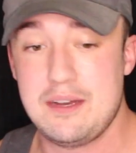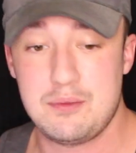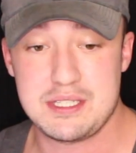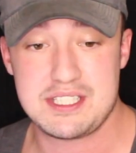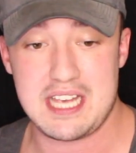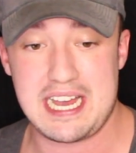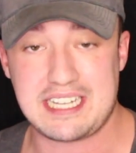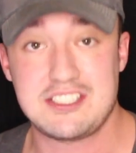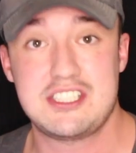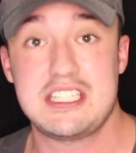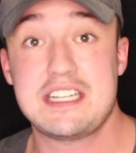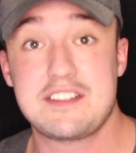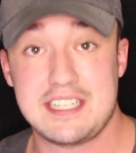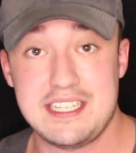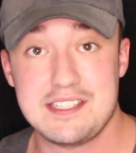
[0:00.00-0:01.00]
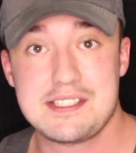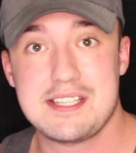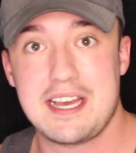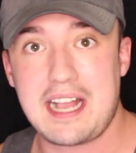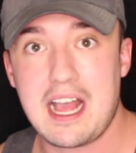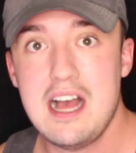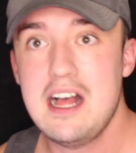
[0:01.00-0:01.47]
it was like serious.
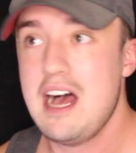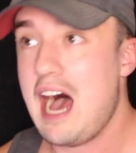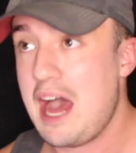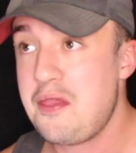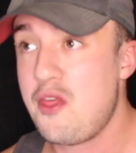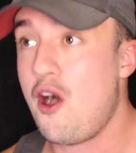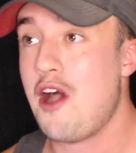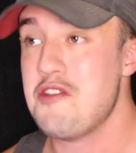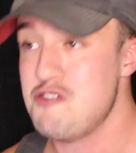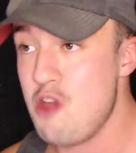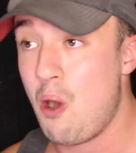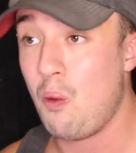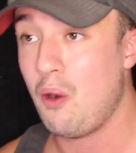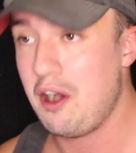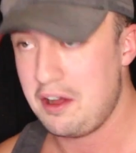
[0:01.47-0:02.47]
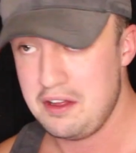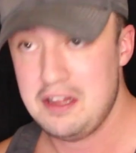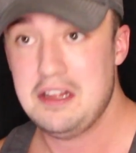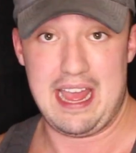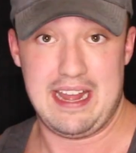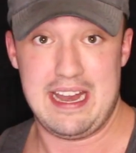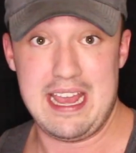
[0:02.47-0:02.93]
Like, I thought Noah
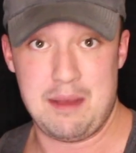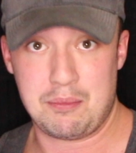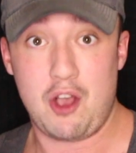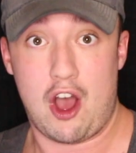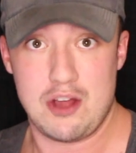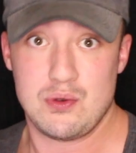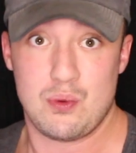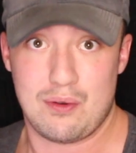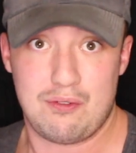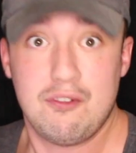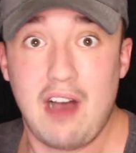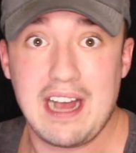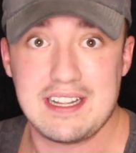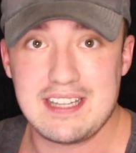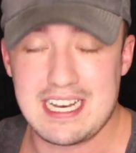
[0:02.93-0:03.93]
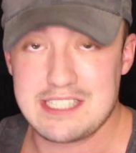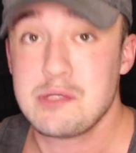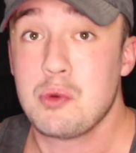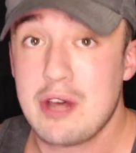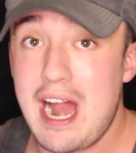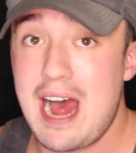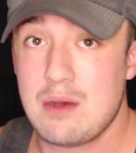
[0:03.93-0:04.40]
and him got into a fight.
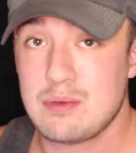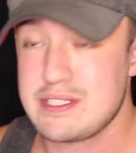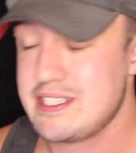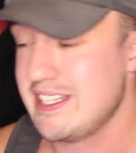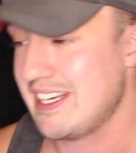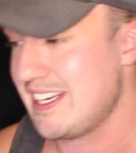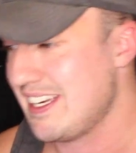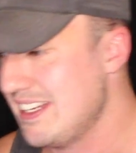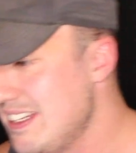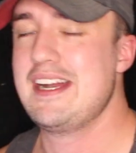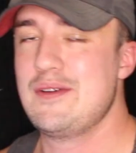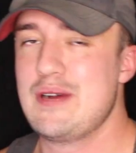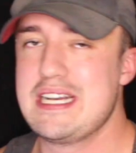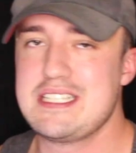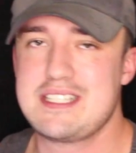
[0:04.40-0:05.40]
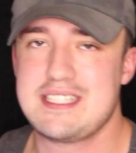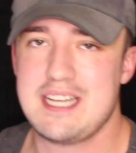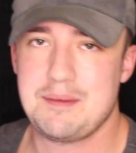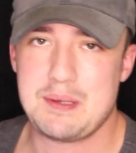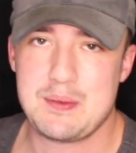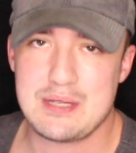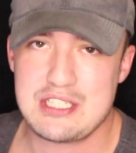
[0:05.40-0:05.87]
That's what I was thinking. Anyways,
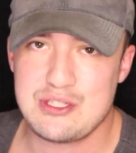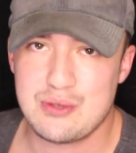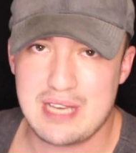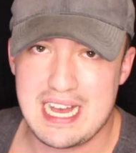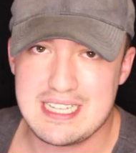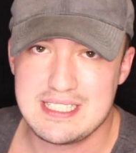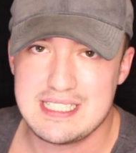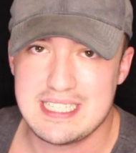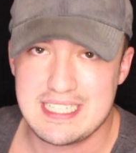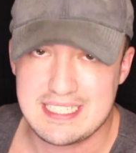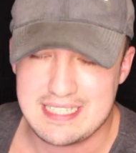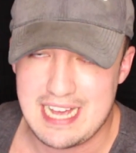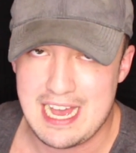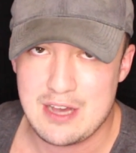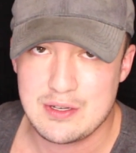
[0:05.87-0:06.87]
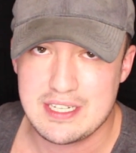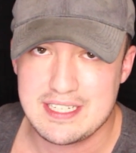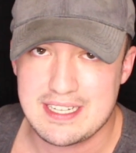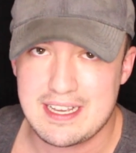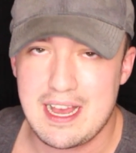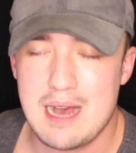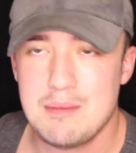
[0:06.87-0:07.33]
tell me what you guys think down
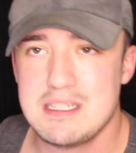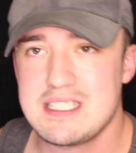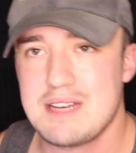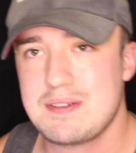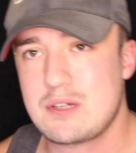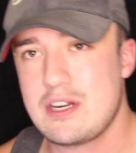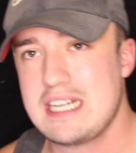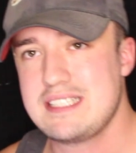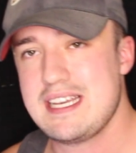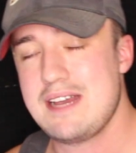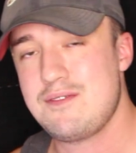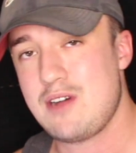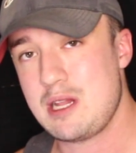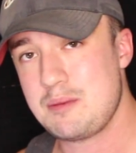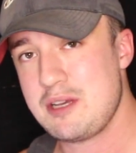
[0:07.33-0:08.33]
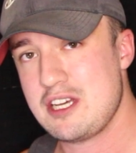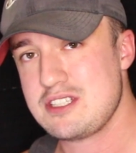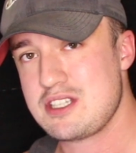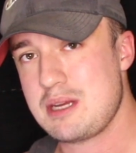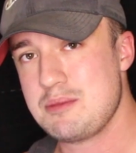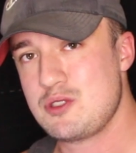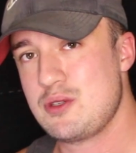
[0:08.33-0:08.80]
in the comments. Have a great day. Follow me on
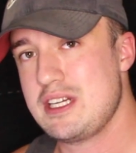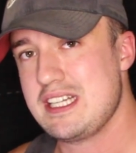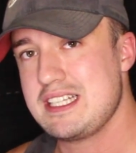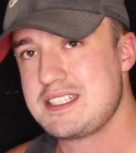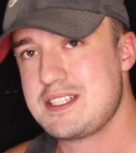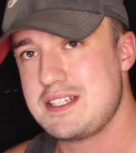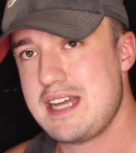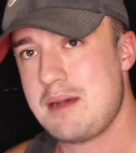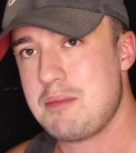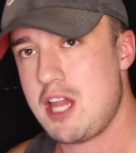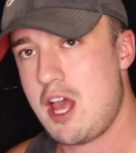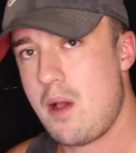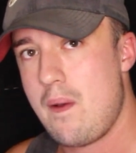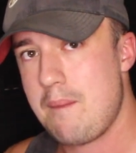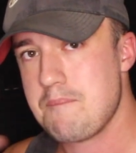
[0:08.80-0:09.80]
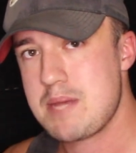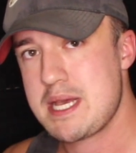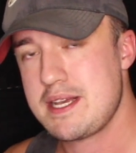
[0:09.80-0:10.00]
Instagram, Twitter. Links are down below. And